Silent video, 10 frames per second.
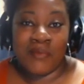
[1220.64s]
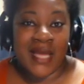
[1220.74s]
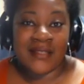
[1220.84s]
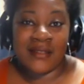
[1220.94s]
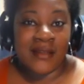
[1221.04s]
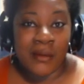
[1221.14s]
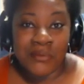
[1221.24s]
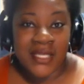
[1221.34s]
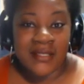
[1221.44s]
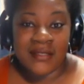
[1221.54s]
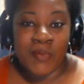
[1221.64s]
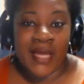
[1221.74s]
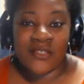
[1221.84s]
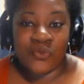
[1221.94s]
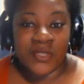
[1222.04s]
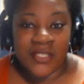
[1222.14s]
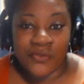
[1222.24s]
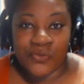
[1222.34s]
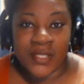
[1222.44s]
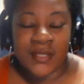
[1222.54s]
to numbness, back to
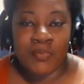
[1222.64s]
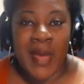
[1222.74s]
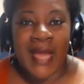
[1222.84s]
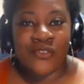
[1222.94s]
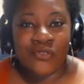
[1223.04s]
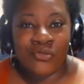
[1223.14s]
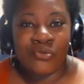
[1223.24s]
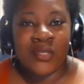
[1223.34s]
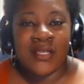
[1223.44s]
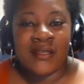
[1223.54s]
indifference, back to